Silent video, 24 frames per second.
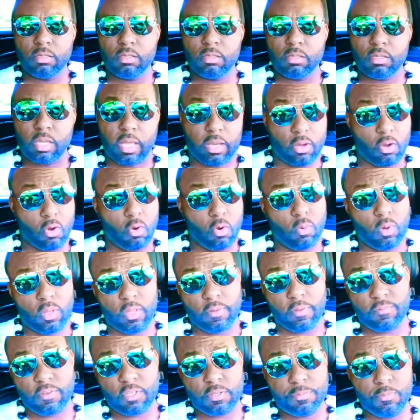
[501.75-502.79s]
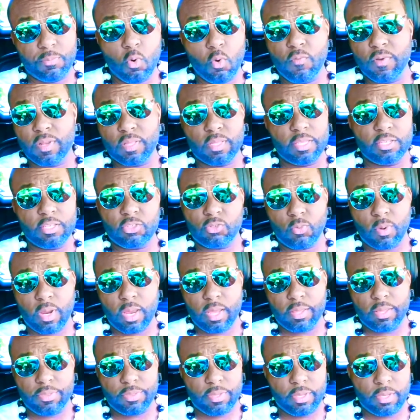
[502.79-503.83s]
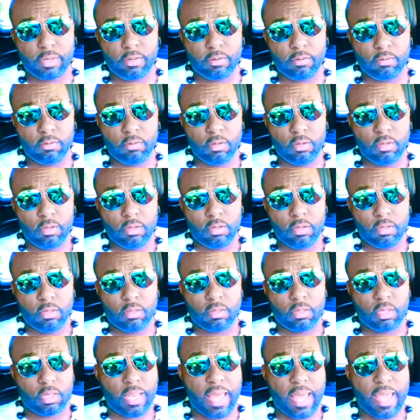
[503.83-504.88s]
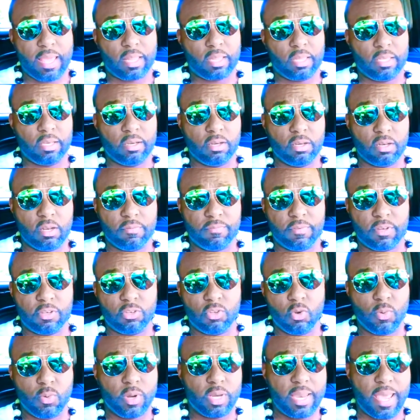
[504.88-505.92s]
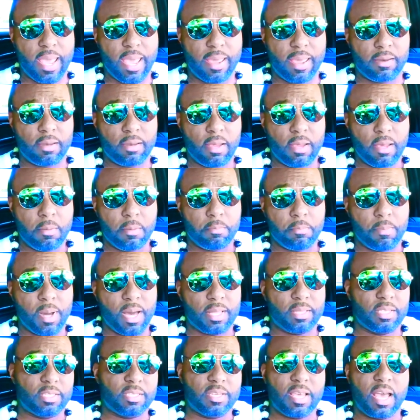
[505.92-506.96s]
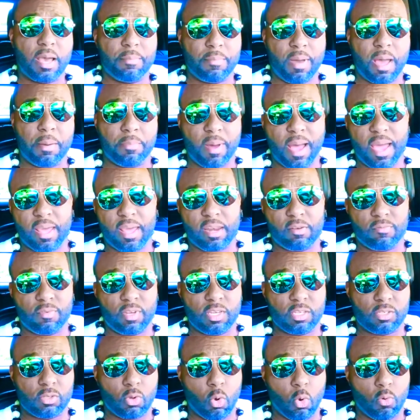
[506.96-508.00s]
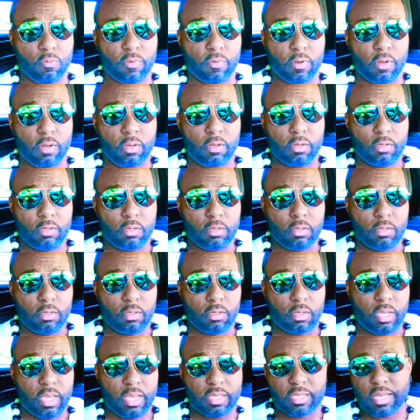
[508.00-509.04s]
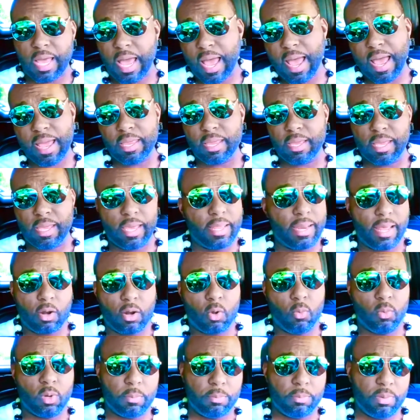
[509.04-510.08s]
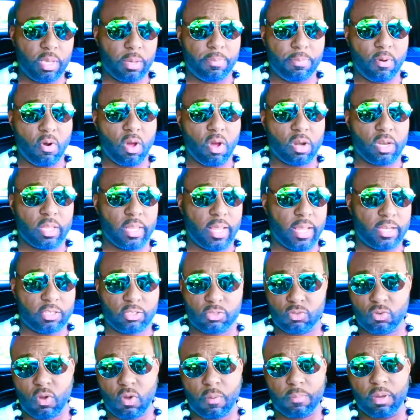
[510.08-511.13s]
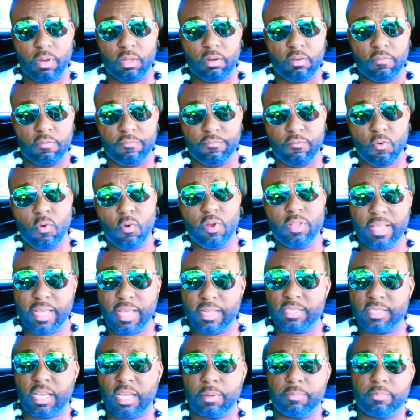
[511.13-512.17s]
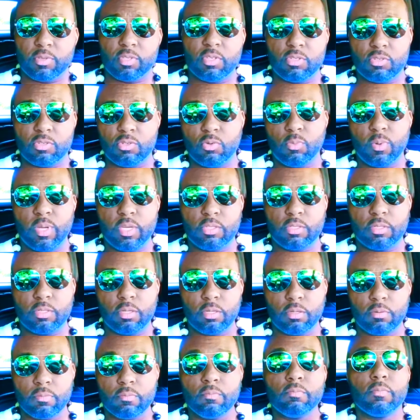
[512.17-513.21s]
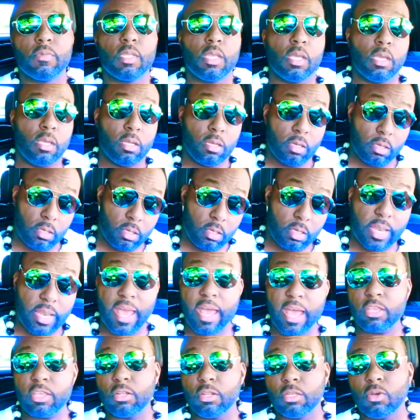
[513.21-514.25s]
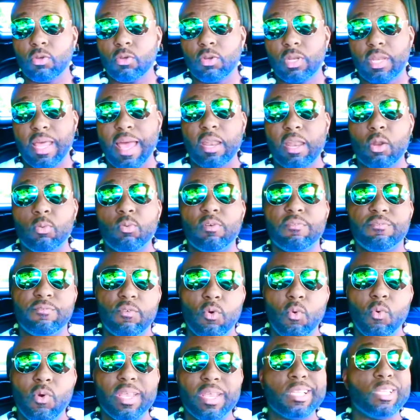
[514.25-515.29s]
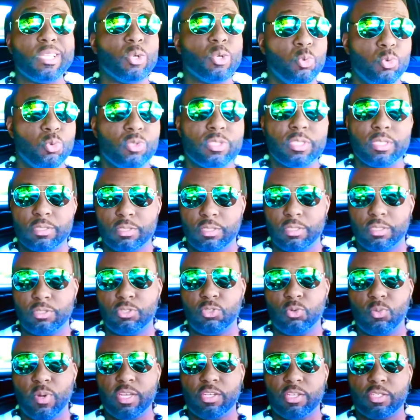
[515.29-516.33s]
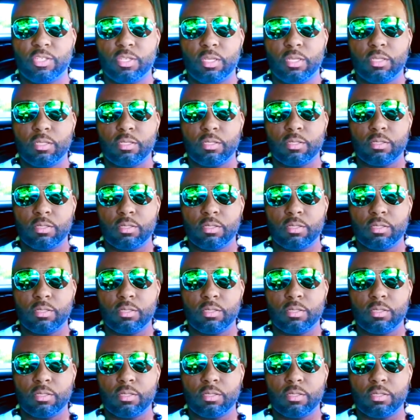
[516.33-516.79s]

Like, oh, well, if it's moving this way, then the likelihood of it doing that by the time my binary is over is higher, and I don't want to be a part of that. So I'm going to avoid that type of situation. Now you're learning how to avoid losing situations.